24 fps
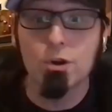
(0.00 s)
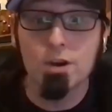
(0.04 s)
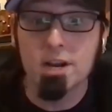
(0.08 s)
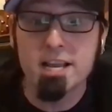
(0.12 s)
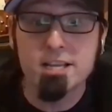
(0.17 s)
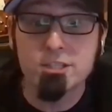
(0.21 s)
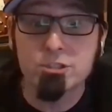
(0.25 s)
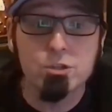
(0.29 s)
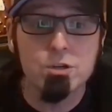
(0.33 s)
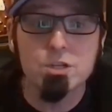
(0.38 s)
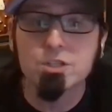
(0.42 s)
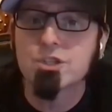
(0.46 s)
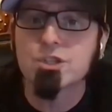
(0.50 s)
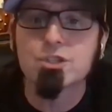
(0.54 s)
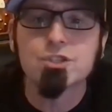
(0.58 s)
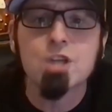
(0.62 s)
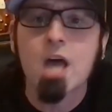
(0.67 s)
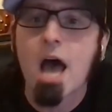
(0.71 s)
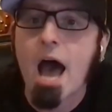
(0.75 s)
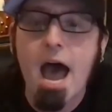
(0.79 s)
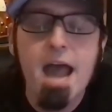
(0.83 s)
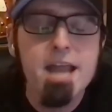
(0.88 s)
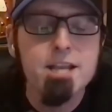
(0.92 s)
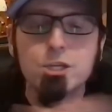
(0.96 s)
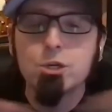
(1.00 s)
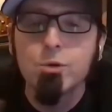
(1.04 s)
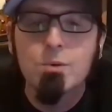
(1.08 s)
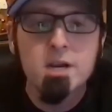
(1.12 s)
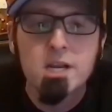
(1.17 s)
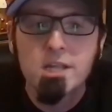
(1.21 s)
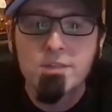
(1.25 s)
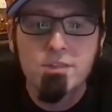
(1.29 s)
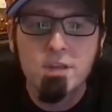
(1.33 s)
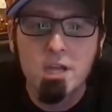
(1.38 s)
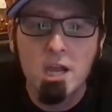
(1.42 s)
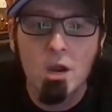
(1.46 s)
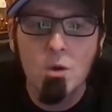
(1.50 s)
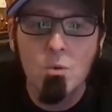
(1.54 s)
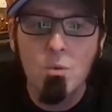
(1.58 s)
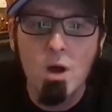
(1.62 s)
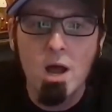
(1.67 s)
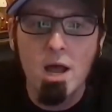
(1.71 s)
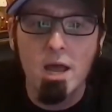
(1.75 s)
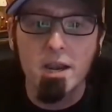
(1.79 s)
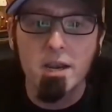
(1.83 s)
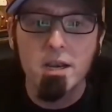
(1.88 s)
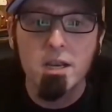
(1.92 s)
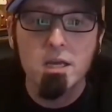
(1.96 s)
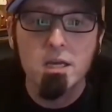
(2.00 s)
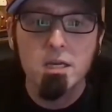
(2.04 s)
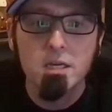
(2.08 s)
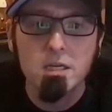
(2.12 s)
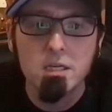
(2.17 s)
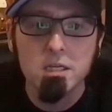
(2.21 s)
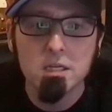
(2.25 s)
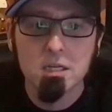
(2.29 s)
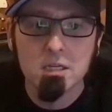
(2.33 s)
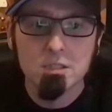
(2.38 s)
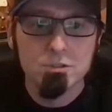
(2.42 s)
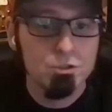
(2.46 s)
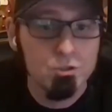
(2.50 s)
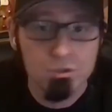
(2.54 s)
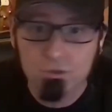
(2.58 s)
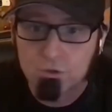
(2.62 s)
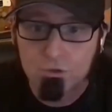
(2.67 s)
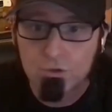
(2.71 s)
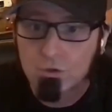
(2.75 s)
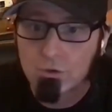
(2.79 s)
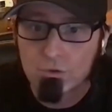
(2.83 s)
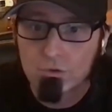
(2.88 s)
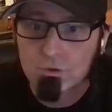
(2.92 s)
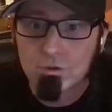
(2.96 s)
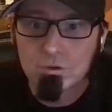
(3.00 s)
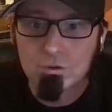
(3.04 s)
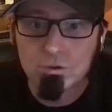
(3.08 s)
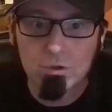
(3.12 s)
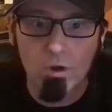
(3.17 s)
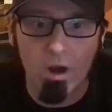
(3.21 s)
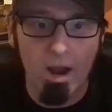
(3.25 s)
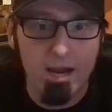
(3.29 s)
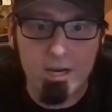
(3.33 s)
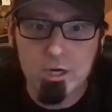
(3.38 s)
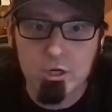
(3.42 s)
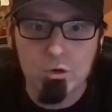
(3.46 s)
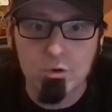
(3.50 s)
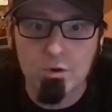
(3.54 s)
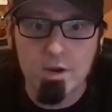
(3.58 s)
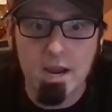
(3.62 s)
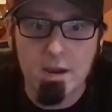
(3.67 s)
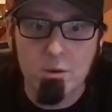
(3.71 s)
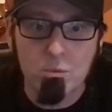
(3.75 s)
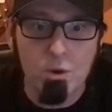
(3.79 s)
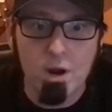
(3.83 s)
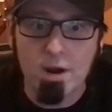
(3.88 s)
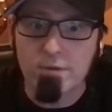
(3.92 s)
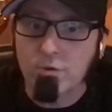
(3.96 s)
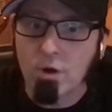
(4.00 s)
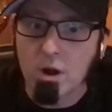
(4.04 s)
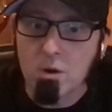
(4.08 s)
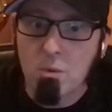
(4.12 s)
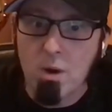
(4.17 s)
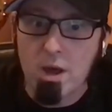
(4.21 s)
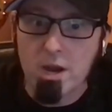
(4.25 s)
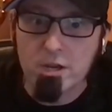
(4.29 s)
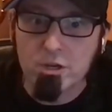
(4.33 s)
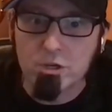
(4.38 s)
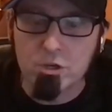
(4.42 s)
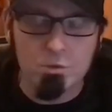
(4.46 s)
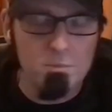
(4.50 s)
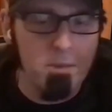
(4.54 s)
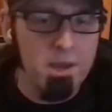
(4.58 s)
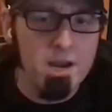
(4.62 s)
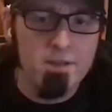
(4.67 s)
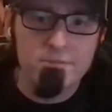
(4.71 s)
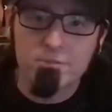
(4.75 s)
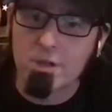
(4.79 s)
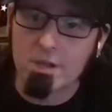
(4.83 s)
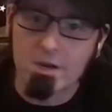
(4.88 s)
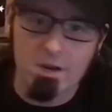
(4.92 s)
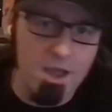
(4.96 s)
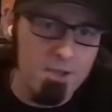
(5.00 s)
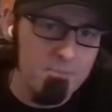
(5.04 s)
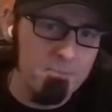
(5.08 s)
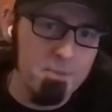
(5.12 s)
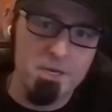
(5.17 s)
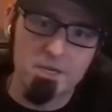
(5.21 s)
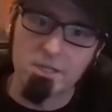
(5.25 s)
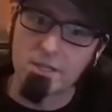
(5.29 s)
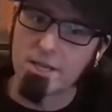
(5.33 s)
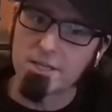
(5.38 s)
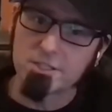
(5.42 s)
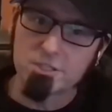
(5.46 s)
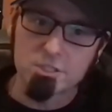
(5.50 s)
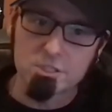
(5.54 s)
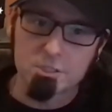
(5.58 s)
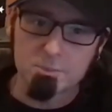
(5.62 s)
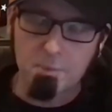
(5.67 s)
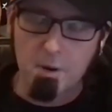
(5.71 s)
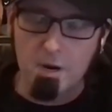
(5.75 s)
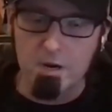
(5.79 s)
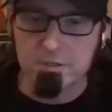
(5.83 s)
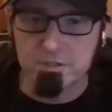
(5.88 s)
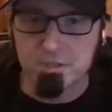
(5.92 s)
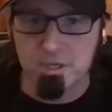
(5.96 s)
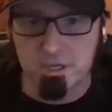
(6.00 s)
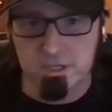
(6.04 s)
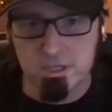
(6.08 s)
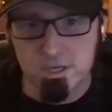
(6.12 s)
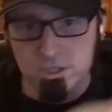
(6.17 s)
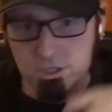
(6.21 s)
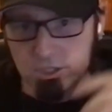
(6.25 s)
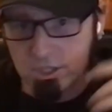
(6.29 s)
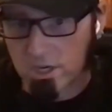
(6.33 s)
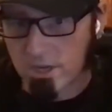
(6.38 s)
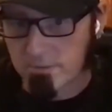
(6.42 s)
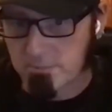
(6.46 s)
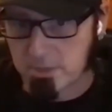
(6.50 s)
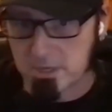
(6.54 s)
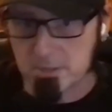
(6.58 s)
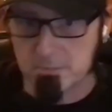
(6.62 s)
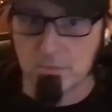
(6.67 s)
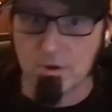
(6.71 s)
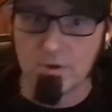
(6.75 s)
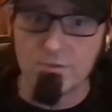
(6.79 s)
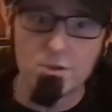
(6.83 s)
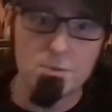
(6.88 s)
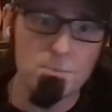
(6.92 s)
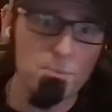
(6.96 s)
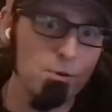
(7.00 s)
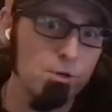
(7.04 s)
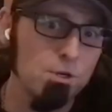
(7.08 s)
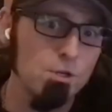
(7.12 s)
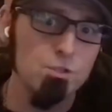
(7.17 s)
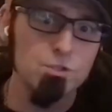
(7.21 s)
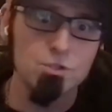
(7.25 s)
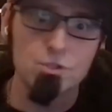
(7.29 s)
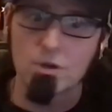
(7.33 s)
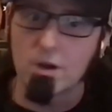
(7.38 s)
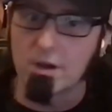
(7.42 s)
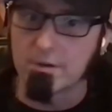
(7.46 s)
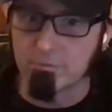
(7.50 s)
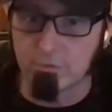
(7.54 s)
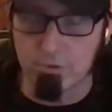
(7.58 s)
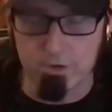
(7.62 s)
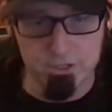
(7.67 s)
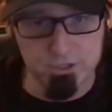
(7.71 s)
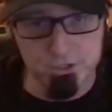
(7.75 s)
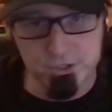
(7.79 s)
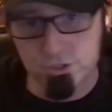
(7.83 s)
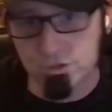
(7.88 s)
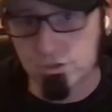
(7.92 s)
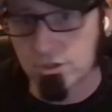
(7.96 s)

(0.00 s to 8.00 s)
short answer is, is I do anything I want. True, true story. I create whatever I want to do, man. I've done. I've been a licensed pyrotechnician. I've been a movie producer. I've written